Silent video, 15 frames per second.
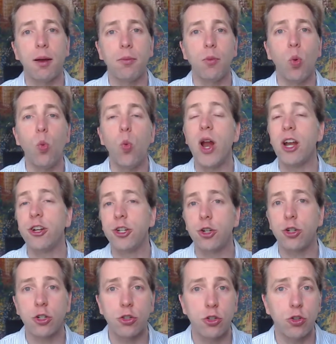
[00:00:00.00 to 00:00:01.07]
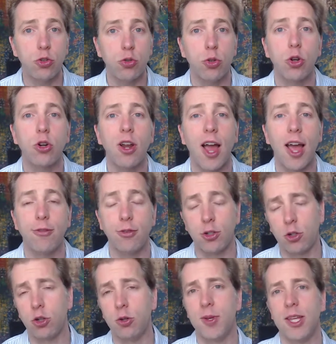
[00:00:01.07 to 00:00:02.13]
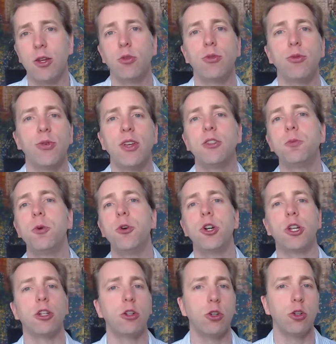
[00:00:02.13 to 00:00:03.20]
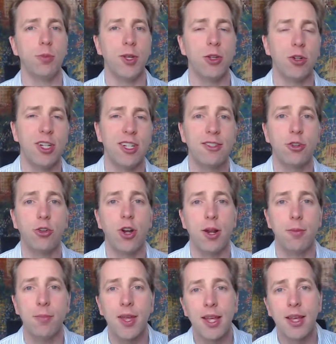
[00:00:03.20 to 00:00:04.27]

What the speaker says: where you're going to do your live. It could be on Facebook, it could be on Instagram,